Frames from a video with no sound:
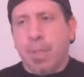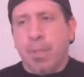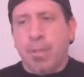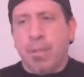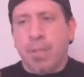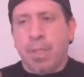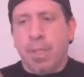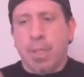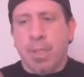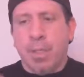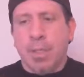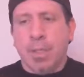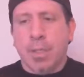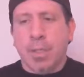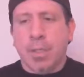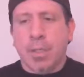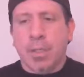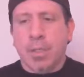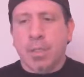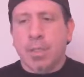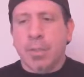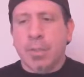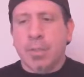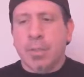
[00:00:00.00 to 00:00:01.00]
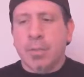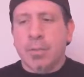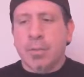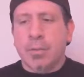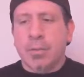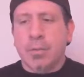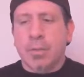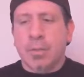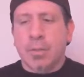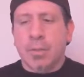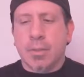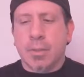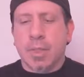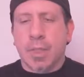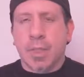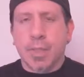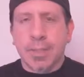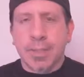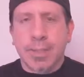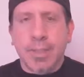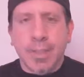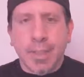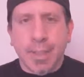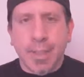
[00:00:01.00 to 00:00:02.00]
the
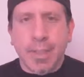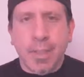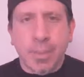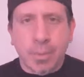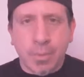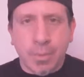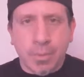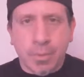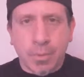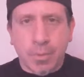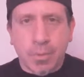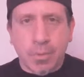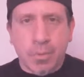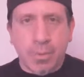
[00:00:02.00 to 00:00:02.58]
undeniable